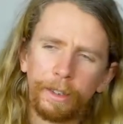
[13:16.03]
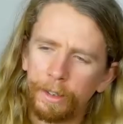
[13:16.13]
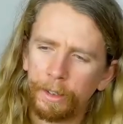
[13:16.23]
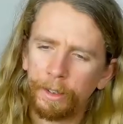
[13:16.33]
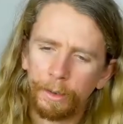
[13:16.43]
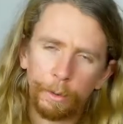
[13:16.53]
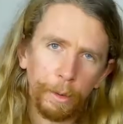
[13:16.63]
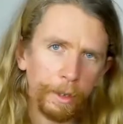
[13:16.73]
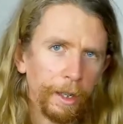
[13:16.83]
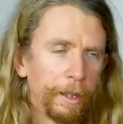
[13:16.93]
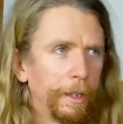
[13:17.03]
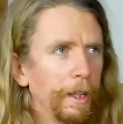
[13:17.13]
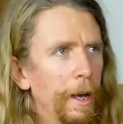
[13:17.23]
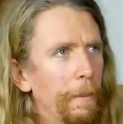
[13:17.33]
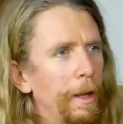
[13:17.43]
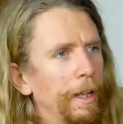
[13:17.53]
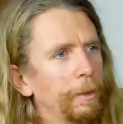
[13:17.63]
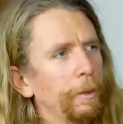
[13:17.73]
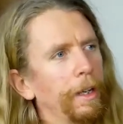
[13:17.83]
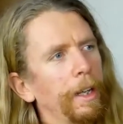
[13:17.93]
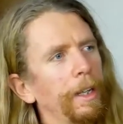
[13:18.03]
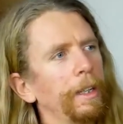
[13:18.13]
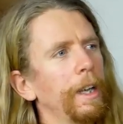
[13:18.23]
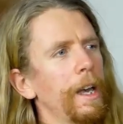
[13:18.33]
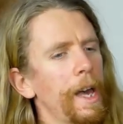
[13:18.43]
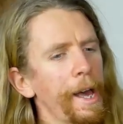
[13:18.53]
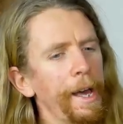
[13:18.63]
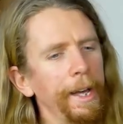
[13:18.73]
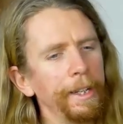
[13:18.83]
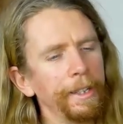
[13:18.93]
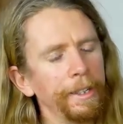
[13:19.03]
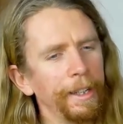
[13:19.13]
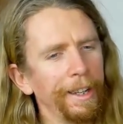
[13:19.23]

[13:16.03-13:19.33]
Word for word: to, to quote another Bell X1 line. And